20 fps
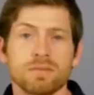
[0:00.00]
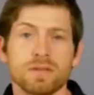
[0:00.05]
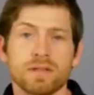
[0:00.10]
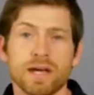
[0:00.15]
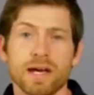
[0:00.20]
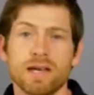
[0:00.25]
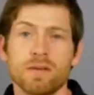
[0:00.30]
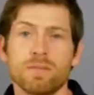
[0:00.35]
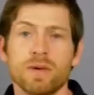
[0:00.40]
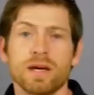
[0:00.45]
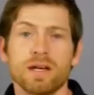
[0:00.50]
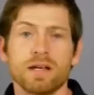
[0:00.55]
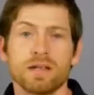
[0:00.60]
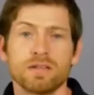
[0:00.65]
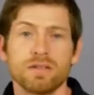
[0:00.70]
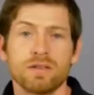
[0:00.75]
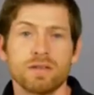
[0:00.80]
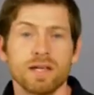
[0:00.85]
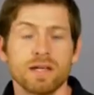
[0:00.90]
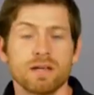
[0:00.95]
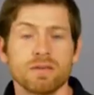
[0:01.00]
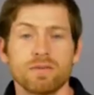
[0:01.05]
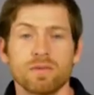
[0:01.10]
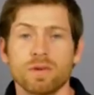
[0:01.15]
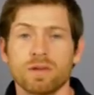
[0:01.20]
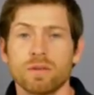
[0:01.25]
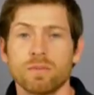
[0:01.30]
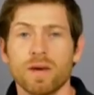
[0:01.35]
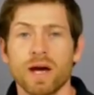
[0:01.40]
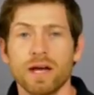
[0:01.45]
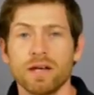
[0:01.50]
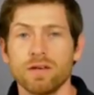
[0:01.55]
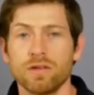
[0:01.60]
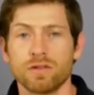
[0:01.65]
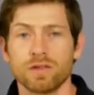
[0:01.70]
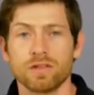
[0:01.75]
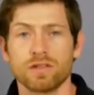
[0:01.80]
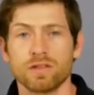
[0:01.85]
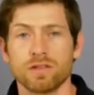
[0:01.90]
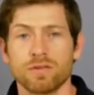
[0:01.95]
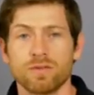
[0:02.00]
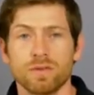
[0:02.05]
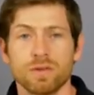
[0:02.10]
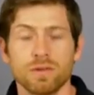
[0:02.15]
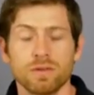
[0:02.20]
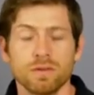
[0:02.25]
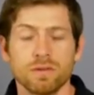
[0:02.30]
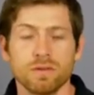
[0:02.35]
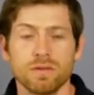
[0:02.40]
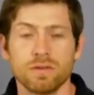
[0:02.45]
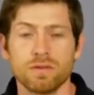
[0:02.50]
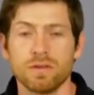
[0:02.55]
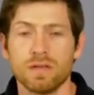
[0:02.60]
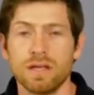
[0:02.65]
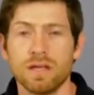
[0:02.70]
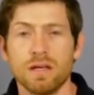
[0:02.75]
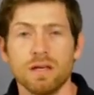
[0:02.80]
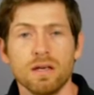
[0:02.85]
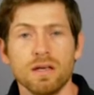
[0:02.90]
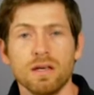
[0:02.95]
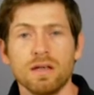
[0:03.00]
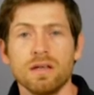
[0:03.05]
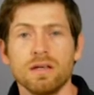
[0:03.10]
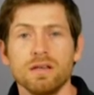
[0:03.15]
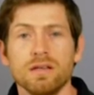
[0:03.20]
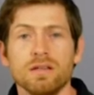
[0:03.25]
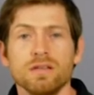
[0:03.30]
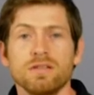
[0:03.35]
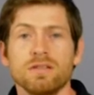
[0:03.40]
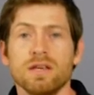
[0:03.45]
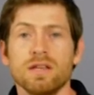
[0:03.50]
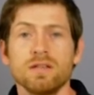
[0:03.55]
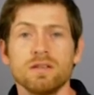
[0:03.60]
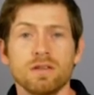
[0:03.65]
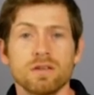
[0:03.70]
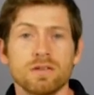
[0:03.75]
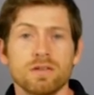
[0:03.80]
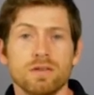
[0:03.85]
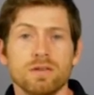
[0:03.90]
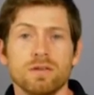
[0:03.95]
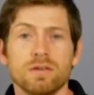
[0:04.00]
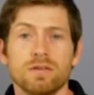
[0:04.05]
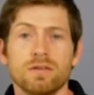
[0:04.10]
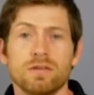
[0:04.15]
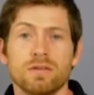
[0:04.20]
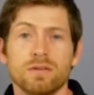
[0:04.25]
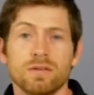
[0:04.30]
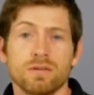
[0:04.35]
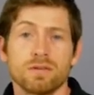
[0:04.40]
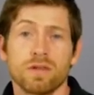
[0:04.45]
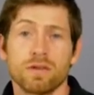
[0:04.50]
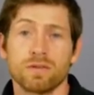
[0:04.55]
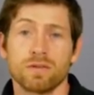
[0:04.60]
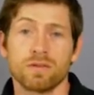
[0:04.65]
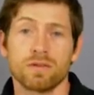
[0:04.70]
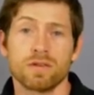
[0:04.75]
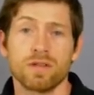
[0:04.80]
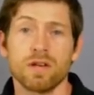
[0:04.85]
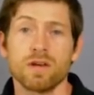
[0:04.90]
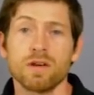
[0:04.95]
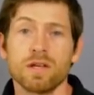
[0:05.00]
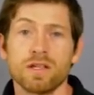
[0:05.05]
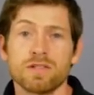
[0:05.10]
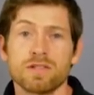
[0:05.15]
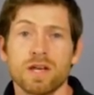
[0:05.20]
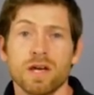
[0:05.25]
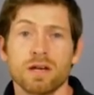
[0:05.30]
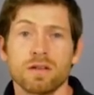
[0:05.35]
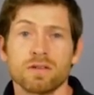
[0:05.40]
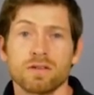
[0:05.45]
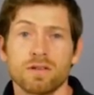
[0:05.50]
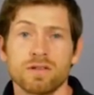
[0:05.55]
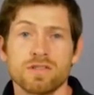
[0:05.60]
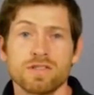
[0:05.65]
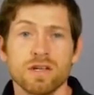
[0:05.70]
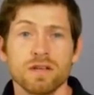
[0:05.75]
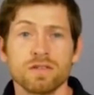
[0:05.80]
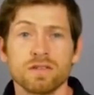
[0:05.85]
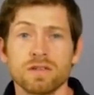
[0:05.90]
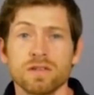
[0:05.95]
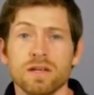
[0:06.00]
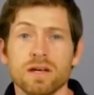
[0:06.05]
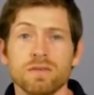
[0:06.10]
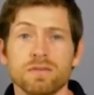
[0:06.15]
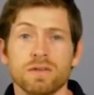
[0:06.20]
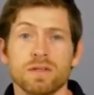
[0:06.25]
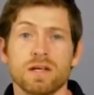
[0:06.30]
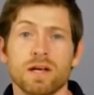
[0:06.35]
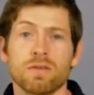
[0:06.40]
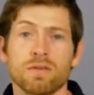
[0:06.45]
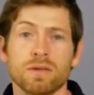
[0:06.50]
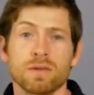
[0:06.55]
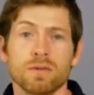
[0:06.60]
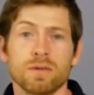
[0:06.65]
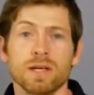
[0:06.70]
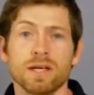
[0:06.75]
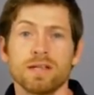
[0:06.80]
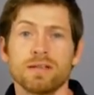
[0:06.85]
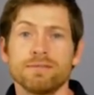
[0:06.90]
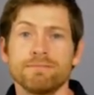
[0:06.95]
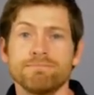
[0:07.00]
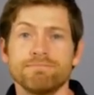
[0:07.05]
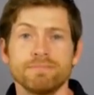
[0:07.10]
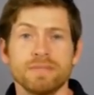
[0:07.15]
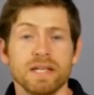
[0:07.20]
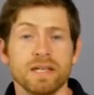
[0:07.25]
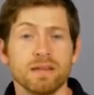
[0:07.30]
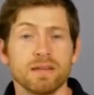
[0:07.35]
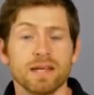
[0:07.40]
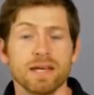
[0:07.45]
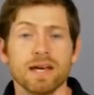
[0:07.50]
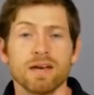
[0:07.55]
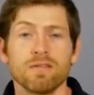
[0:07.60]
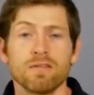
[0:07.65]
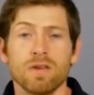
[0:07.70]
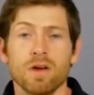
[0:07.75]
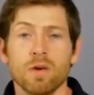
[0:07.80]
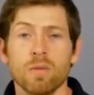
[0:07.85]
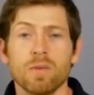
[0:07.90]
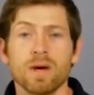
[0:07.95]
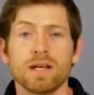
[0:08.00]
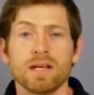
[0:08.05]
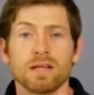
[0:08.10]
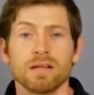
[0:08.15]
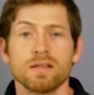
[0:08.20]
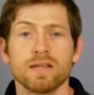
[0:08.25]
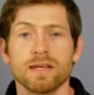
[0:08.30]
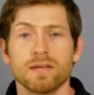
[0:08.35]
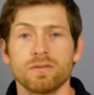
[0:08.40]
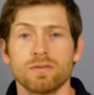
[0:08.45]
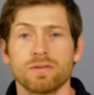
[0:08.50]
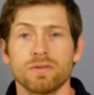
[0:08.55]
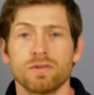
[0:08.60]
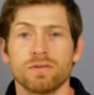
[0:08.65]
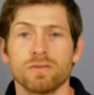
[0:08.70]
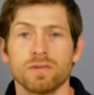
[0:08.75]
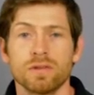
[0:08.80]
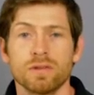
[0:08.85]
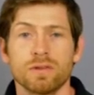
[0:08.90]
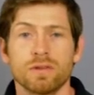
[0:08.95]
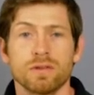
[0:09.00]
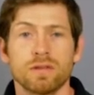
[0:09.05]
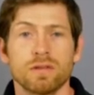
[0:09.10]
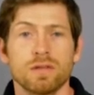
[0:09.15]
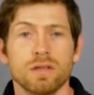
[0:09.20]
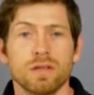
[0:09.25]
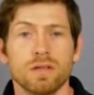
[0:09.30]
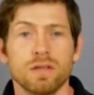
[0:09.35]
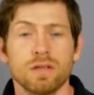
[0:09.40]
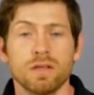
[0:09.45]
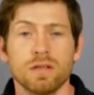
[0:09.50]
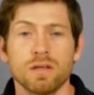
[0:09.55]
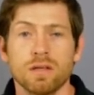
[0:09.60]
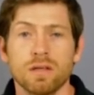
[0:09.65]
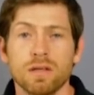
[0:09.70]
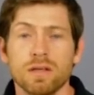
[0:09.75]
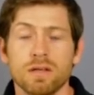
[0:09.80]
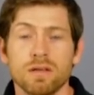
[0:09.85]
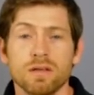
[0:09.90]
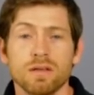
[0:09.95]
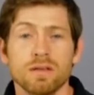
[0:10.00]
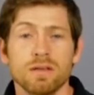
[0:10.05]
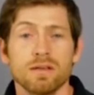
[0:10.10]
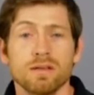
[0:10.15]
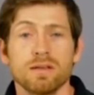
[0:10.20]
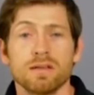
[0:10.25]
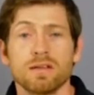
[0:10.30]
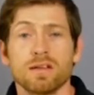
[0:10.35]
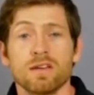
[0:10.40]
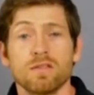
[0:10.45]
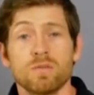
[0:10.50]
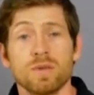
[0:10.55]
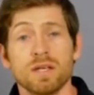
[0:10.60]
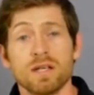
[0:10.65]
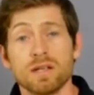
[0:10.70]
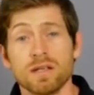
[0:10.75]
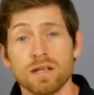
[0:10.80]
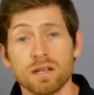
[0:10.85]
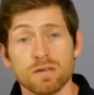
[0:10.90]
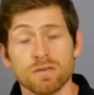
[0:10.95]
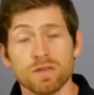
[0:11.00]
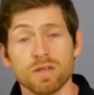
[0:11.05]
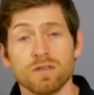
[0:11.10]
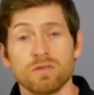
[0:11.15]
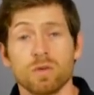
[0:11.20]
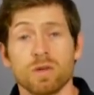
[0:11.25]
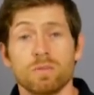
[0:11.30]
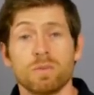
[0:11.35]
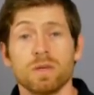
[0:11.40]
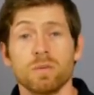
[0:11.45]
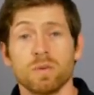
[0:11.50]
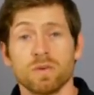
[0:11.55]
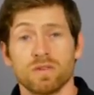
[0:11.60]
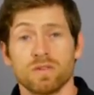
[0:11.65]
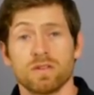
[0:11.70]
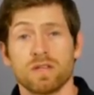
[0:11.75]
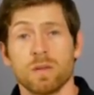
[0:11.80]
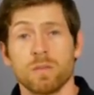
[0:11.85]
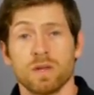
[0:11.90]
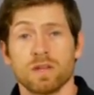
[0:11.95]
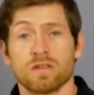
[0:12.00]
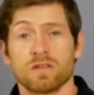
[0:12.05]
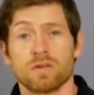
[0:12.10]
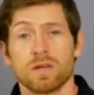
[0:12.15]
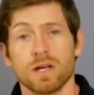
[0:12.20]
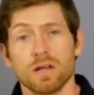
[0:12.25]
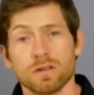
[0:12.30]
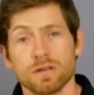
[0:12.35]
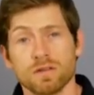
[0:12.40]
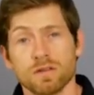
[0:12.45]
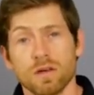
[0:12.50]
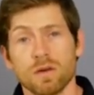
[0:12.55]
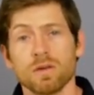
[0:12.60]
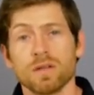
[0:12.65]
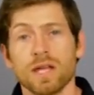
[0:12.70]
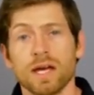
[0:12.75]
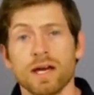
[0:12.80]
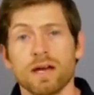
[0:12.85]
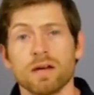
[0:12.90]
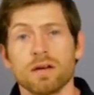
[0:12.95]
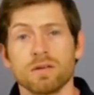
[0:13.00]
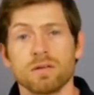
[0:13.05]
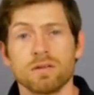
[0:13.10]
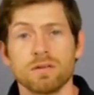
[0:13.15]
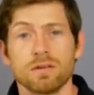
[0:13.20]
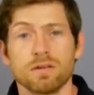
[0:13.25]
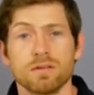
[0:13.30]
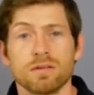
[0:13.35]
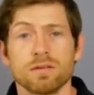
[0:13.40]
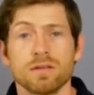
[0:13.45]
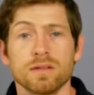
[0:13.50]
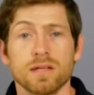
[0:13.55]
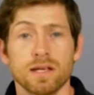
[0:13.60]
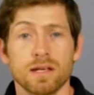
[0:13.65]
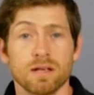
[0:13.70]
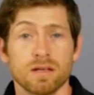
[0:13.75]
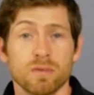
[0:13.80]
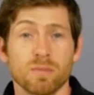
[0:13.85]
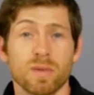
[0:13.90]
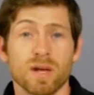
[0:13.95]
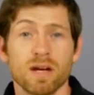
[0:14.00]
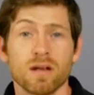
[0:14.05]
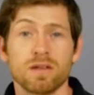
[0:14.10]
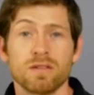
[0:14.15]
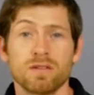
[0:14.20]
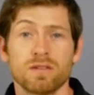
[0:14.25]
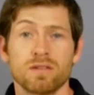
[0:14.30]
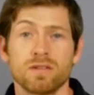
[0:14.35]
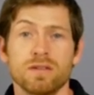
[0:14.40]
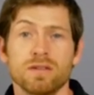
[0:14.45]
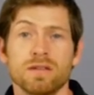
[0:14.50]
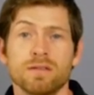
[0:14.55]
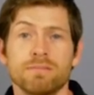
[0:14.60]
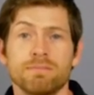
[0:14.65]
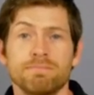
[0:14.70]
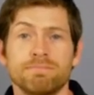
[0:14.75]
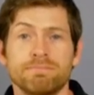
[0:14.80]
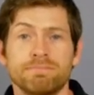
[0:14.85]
Diabetics who can't afford to buy nutritious foods. Seniors whose Social Security checks are just enough to cover the rent and they have no money left for food. I've been in interviews where people's stomachs growl so loud that it embarrasses them.